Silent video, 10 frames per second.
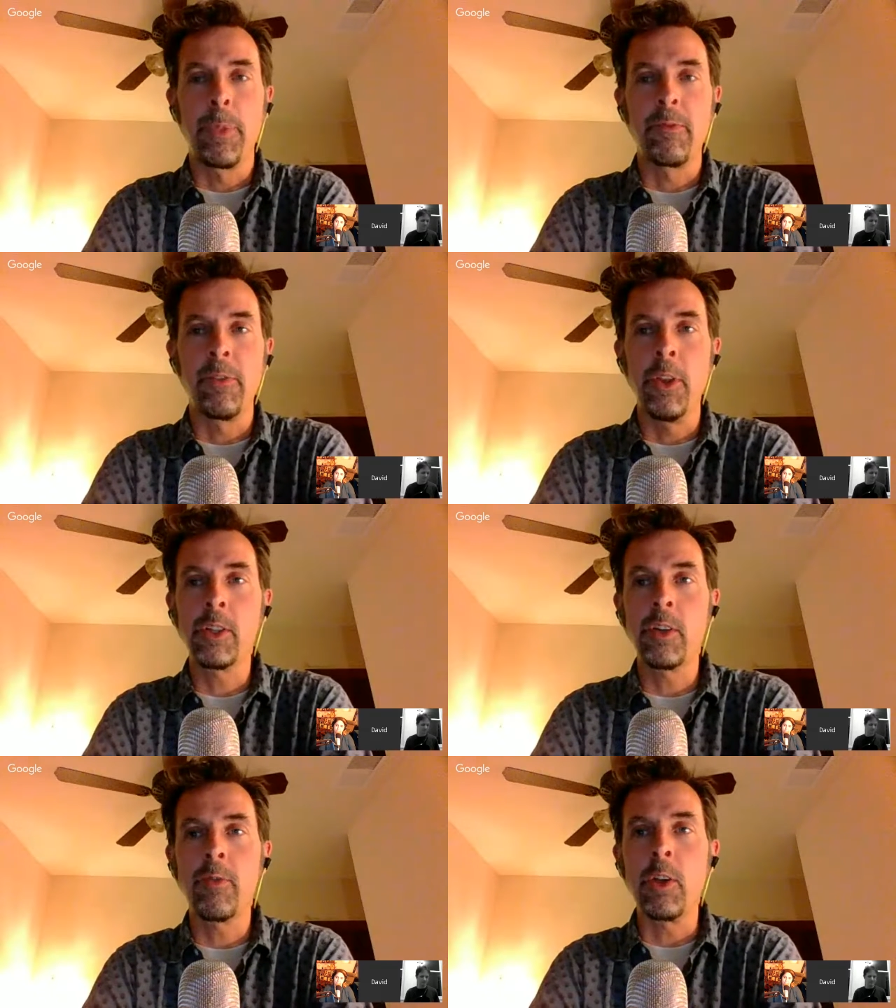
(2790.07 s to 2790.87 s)
for
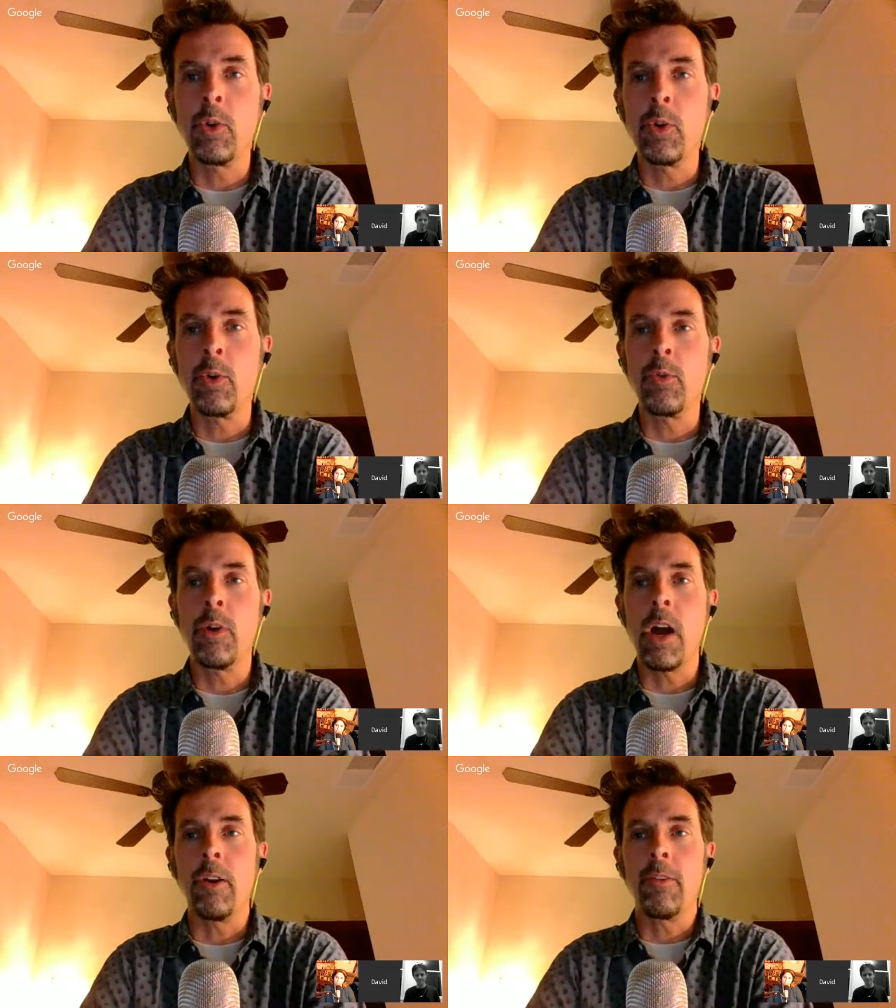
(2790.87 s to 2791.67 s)
those of you who
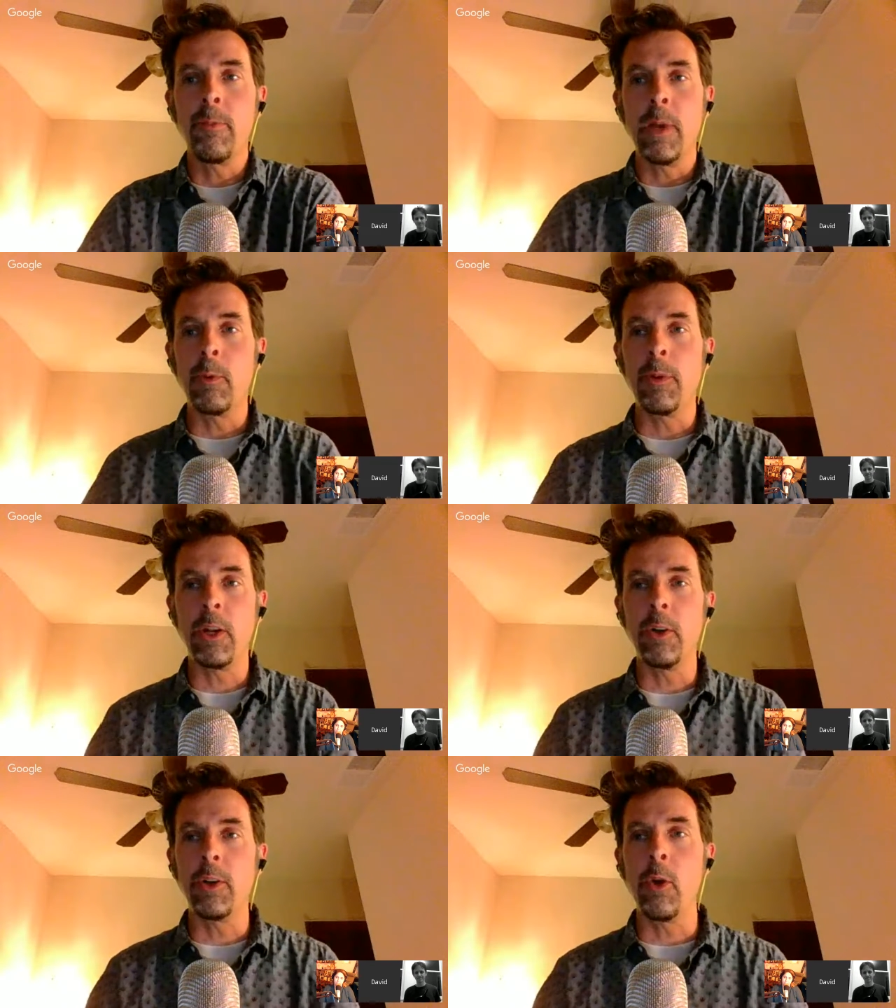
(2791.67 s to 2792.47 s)
aren't familiar with it
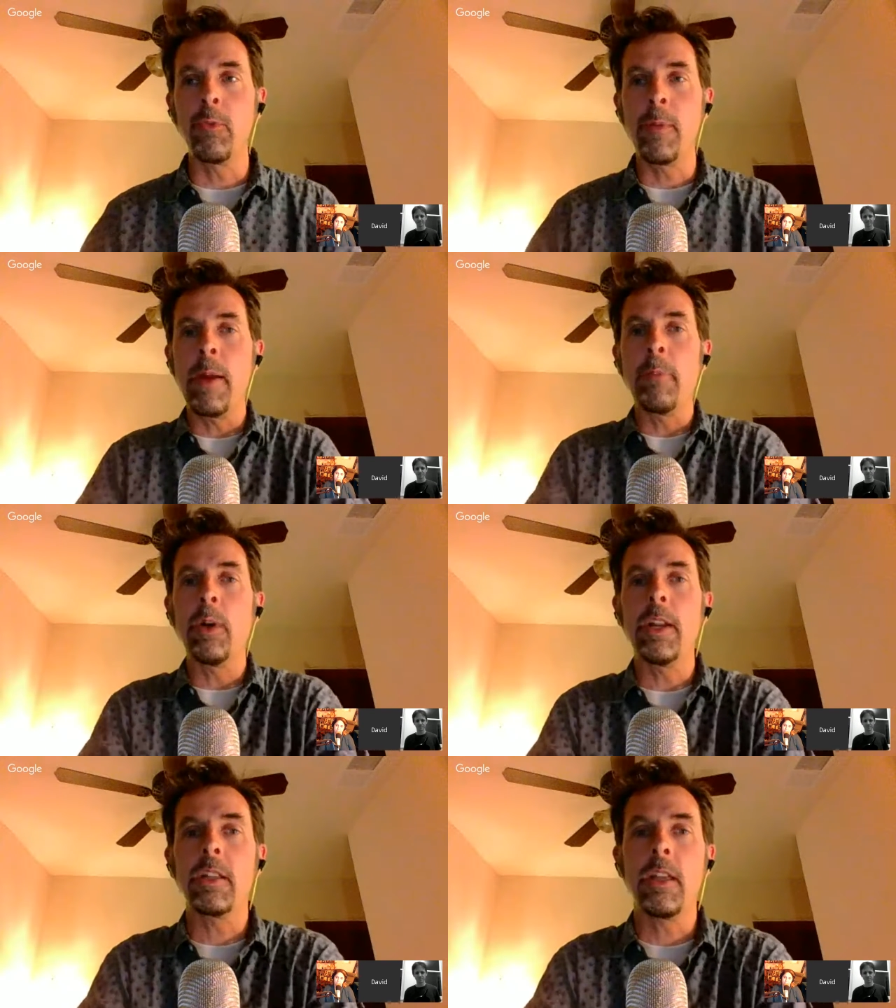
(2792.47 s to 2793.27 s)
or don't remember
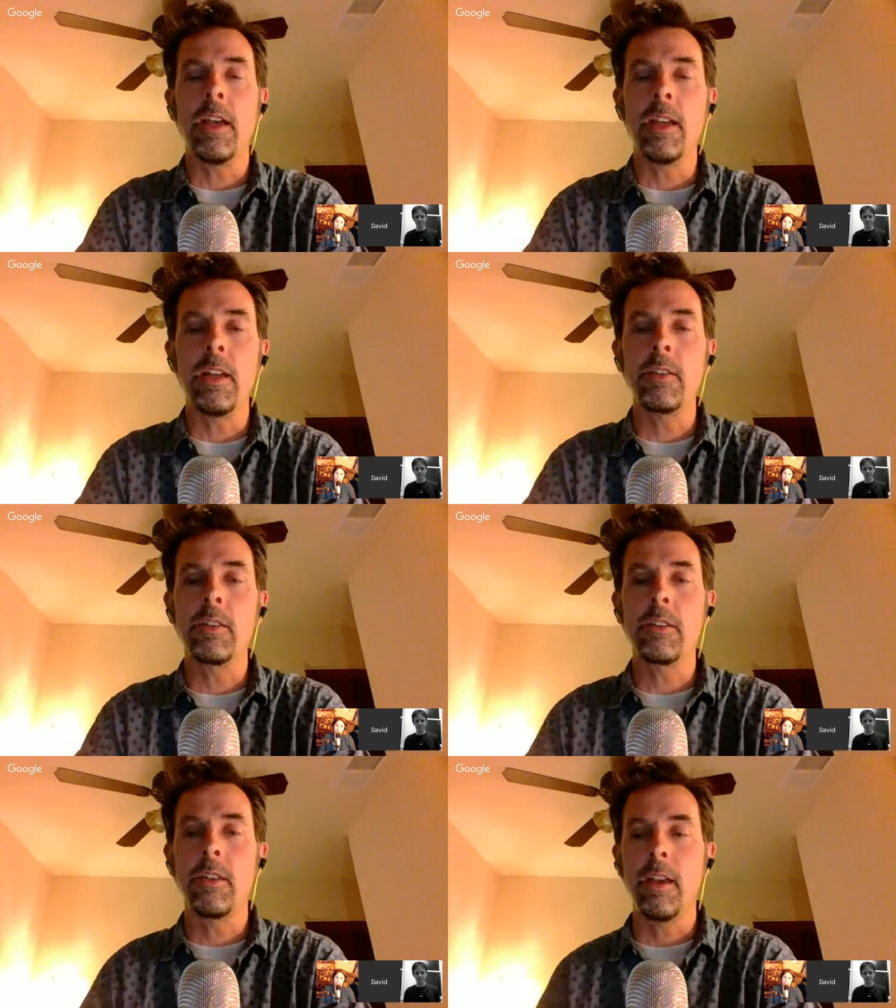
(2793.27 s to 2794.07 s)
it, it
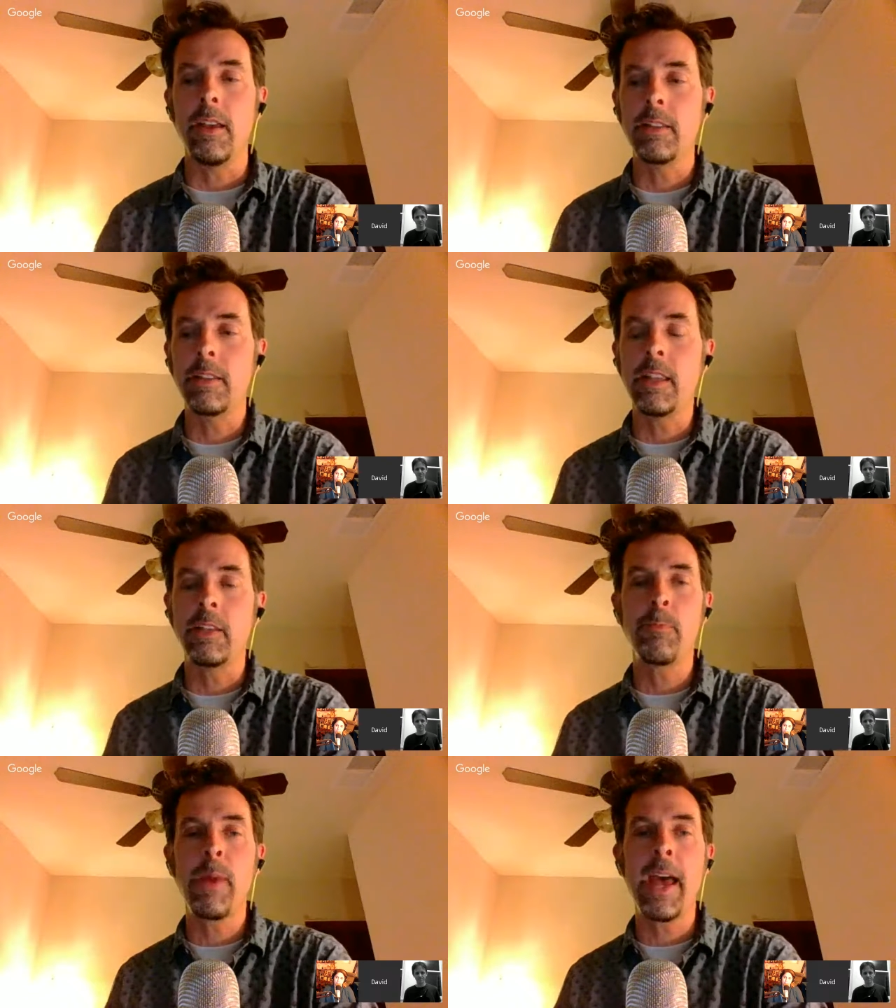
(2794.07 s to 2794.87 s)
has
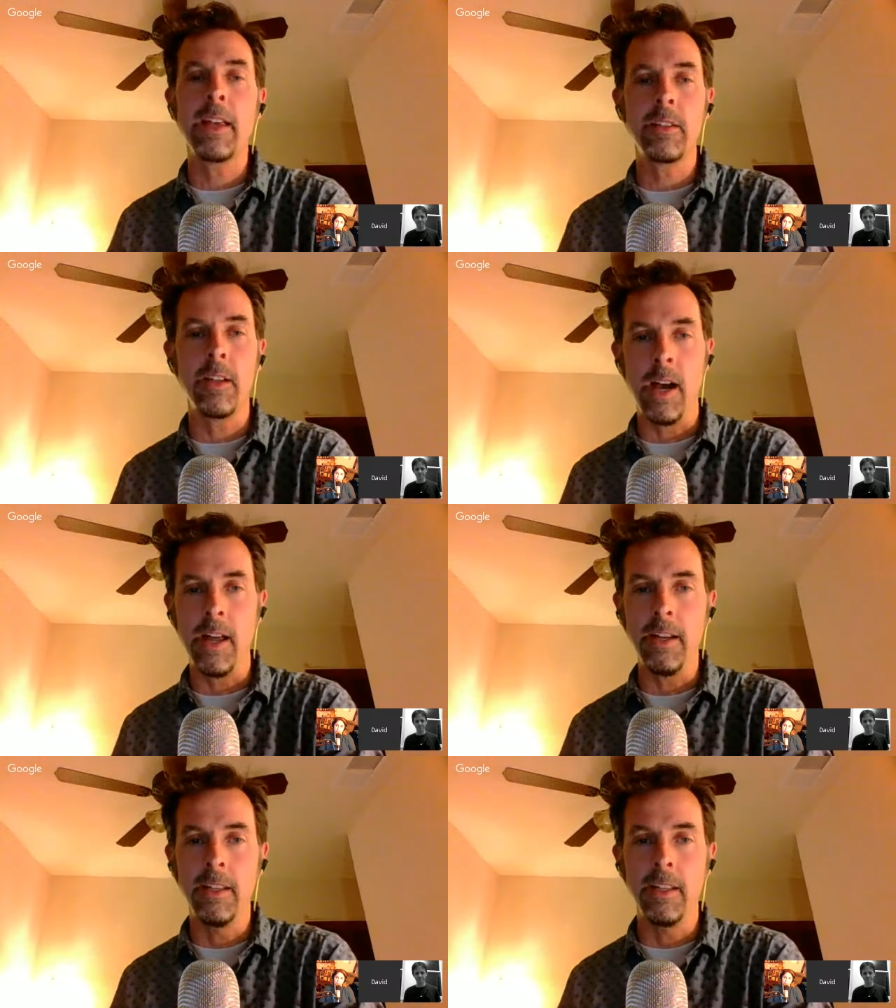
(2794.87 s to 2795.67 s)
since passed
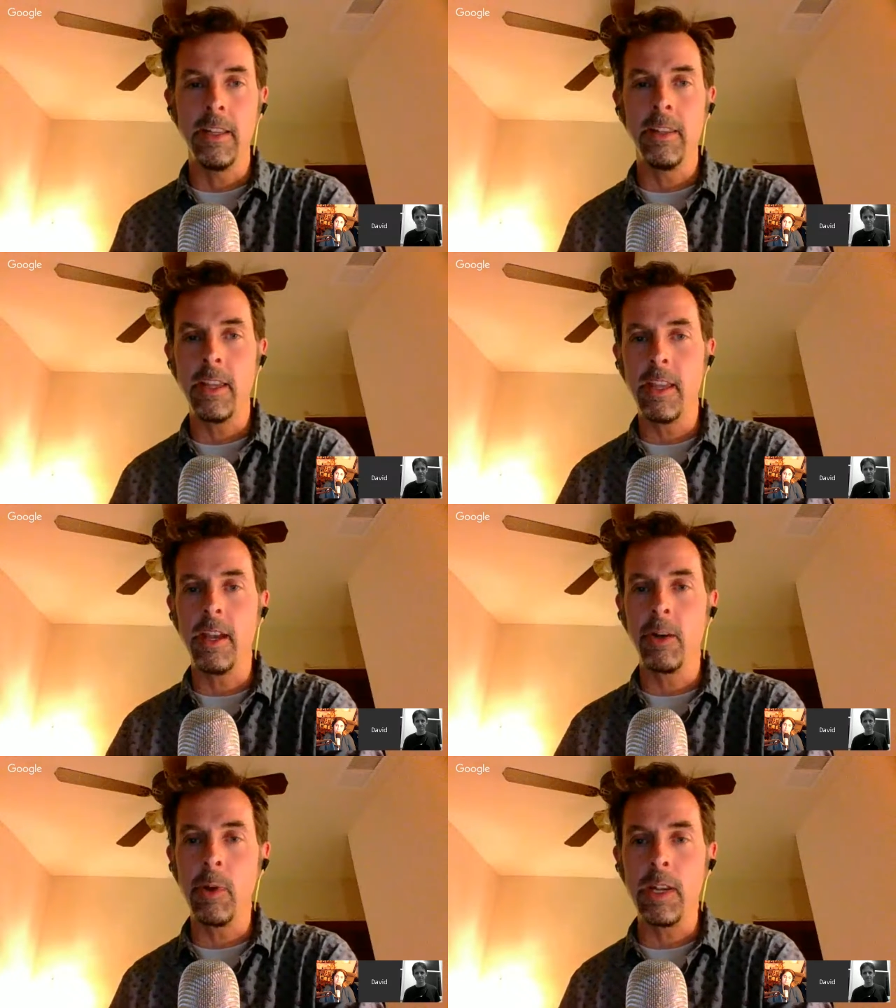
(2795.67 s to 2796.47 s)
on in the
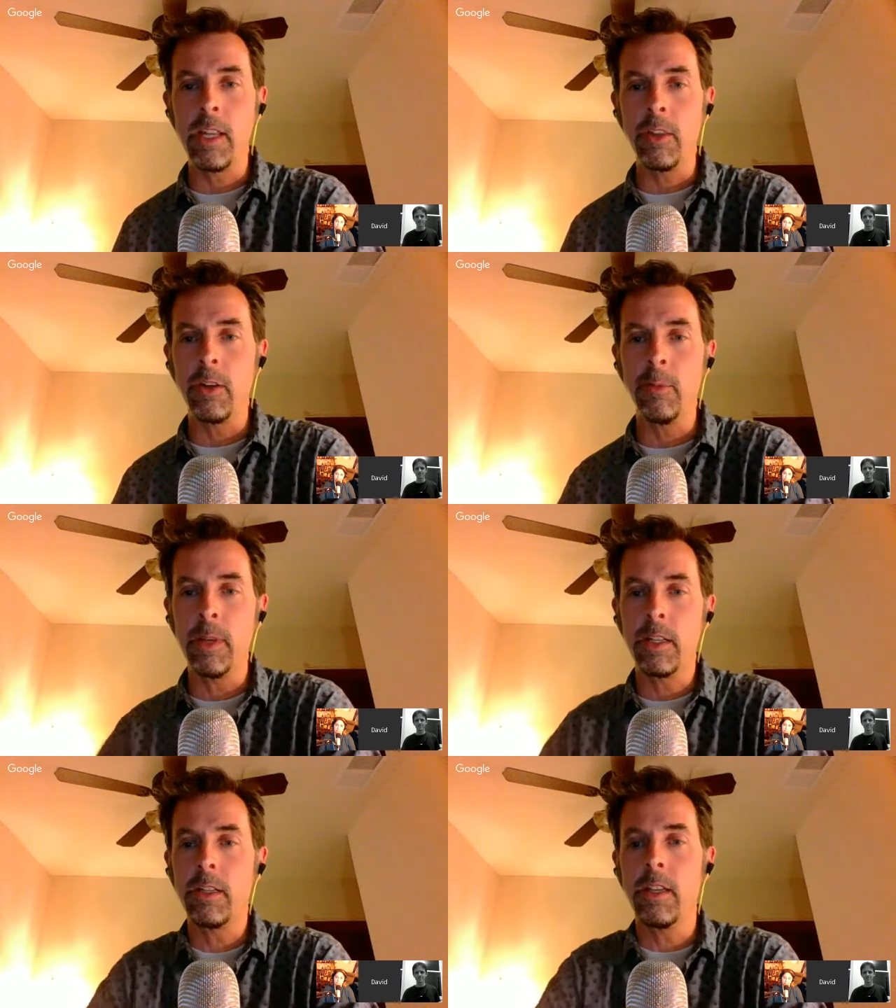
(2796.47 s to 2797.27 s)
great ether,
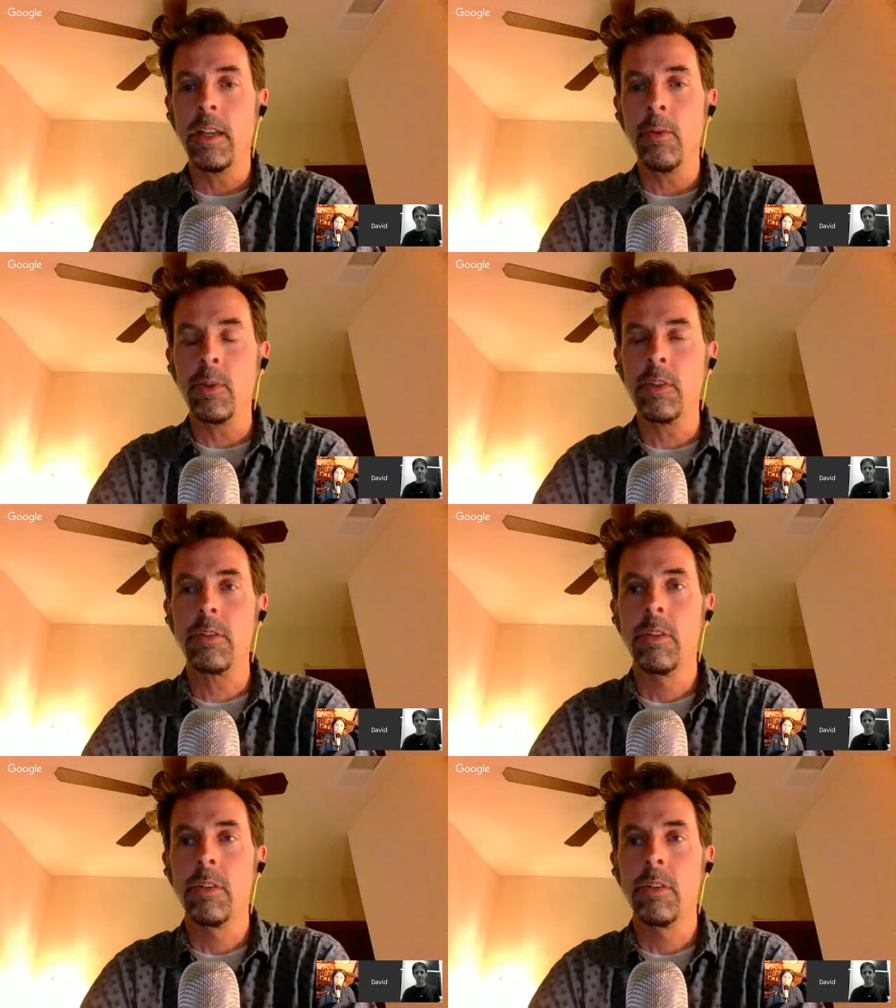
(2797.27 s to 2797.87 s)
but it was